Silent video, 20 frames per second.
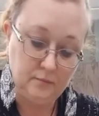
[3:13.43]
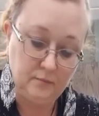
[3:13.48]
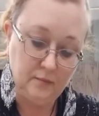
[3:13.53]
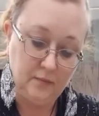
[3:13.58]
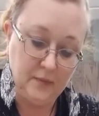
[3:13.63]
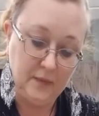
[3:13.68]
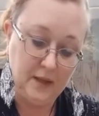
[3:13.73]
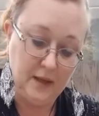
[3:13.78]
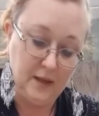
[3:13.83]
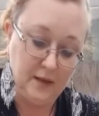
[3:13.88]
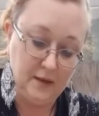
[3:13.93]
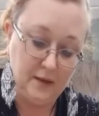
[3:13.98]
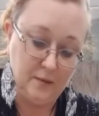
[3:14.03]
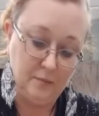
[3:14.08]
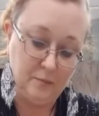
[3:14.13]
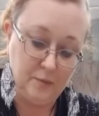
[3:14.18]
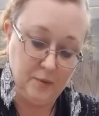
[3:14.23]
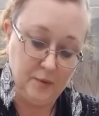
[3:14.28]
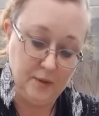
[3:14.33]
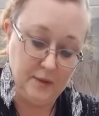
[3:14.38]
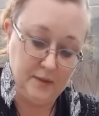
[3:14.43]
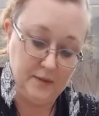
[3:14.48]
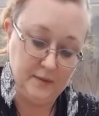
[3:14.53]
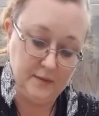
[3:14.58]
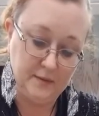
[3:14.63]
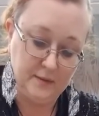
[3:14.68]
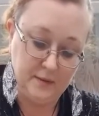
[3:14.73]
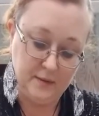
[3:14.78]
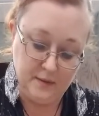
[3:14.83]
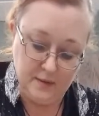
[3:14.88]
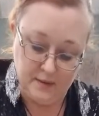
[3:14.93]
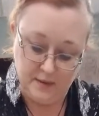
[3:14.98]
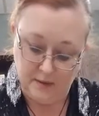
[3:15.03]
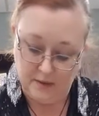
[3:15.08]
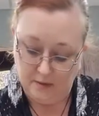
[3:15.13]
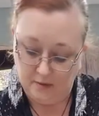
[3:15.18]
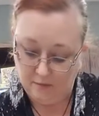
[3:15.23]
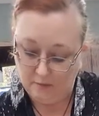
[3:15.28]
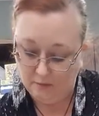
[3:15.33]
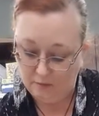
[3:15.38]
and I put
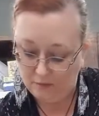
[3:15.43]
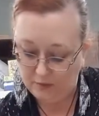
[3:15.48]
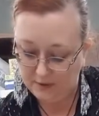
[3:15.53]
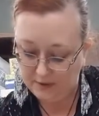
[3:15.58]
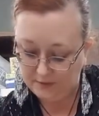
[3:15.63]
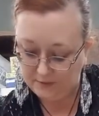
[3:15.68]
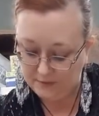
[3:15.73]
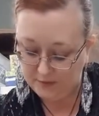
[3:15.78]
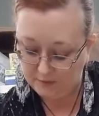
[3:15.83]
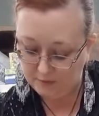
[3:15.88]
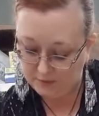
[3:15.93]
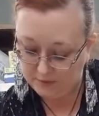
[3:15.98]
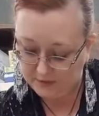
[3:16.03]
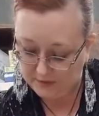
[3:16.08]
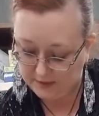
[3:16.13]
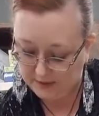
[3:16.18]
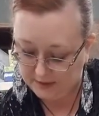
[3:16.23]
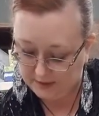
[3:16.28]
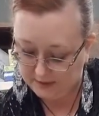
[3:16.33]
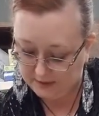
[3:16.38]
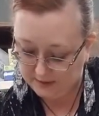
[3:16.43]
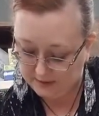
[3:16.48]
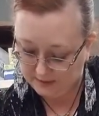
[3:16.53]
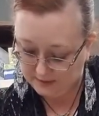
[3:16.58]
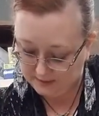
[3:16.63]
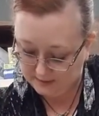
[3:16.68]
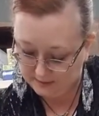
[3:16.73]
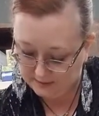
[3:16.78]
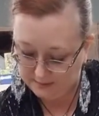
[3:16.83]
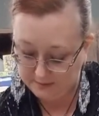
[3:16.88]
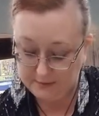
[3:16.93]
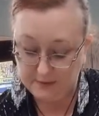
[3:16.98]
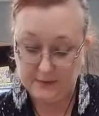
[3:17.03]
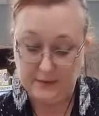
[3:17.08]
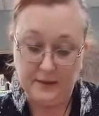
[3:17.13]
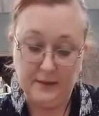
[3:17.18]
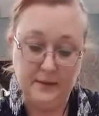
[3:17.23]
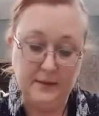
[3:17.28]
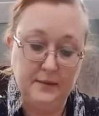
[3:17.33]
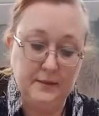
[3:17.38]
one of those tiny little
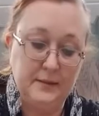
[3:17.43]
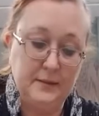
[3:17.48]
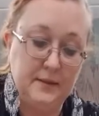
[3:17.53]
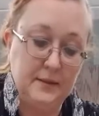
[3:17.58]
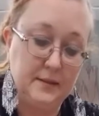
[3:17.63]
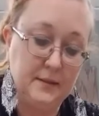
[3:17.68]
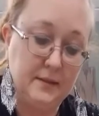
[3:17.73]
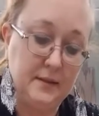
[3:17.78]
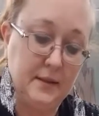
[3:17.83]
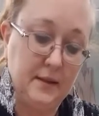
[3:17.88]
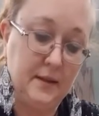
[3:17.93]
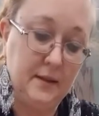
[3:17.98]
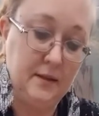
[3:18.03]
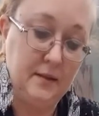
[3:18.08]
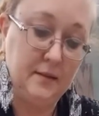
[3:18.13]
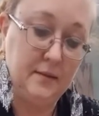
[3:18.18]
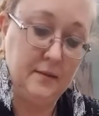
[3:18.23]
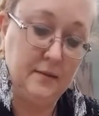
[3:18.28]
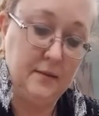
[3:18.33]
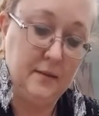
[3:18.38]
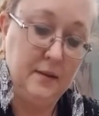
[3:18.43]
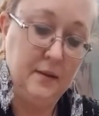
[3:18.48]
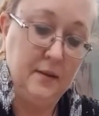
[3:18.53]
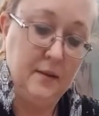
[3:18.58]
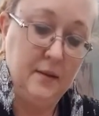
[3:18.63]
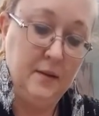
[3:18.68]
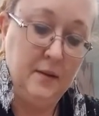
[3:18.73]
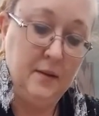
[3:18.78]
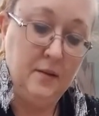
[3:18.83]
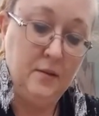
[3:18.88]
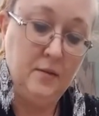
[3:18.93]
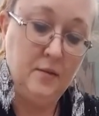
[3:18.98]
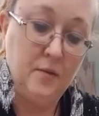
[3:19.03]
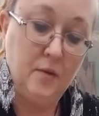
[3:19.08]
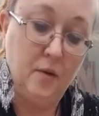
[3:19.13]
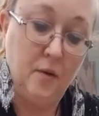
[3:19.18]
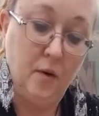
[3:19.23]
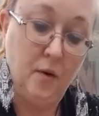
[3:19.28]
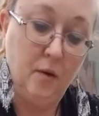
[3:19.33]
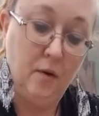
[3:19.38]
lettuce seeds in to the
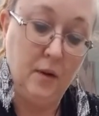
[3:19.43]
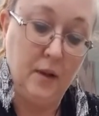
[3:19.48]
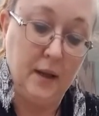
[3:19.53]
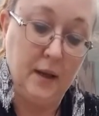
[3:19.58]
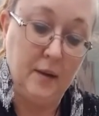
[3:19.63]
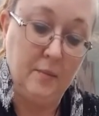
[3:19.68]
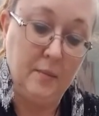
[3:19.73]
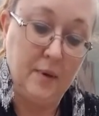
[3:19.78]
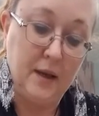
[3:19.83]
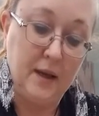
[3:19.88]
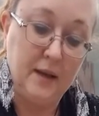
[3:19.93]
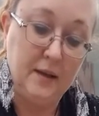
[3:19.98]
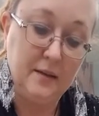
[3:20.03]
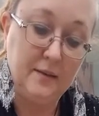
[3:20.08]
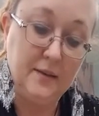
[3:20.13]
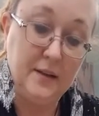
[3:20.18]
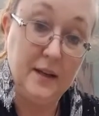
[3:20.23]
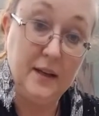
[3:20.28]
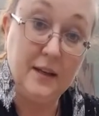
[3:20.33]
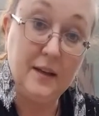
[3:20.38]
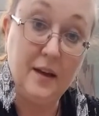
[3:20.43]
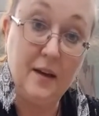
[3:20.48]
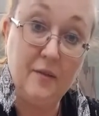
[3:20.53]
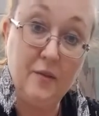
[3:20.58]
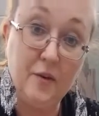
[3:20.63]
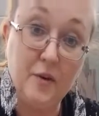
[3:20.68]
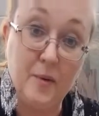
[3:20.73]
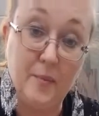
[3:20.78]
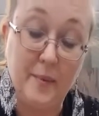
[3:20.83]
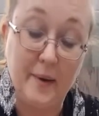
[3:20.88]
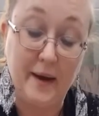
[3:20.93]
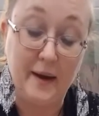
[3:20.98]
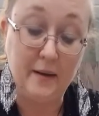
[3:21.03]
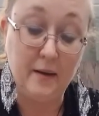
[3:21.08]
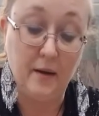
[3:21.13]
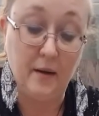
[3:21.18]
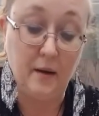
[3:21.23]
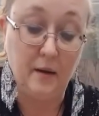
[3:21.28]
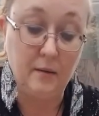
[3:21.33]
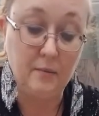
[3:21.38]
hole I made, and then I covered it back up.
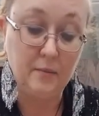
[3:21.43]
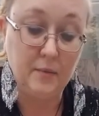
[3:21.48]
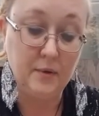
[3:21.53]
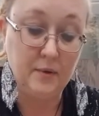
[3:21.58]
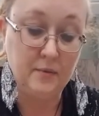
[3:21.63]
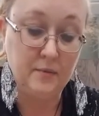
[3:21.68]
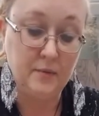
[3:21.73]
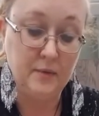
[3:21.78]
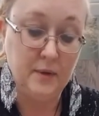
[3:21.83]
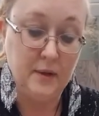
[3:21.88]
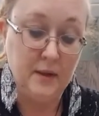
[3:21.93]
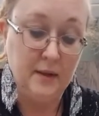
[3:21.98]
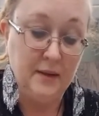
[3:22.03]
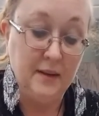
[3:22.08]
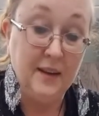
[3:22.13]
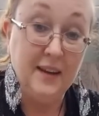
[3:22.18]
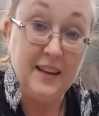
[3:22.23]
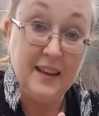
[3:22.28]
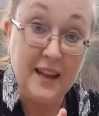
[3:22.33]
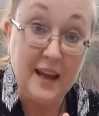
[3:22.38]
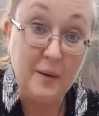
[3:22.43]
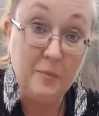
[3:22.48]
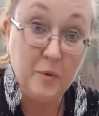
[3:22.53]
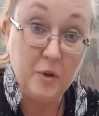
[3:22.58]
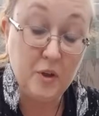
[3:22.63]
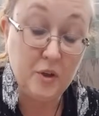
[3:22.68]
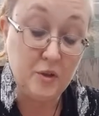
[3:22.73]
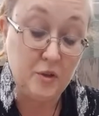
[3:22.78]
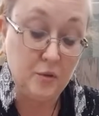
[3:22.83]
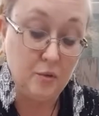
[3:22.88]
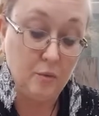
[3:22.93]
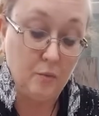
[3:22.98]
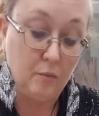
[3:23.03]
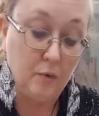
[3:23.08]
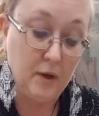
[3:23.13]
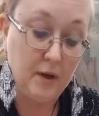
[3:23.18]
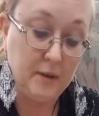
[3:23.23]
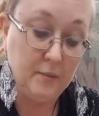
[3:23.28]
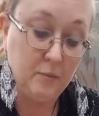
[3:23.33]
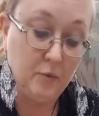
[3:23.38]
Now I'm going to do it
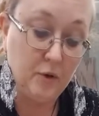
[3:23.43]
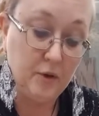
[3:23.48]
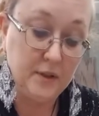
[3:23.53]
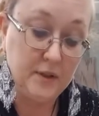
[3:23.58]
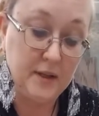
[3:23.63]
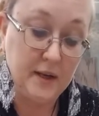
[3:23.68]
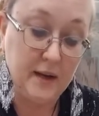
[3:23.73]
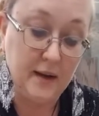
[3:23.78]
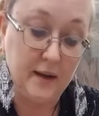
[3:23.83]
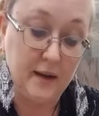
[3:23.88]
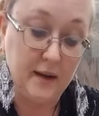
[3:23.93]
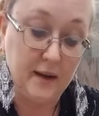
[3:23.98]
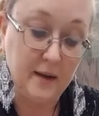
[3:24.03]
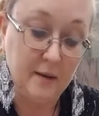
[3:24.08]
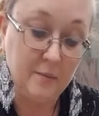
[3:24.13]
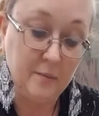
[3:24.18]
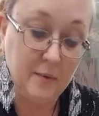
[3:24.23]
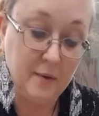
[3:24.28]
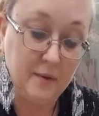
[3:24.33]
one more time.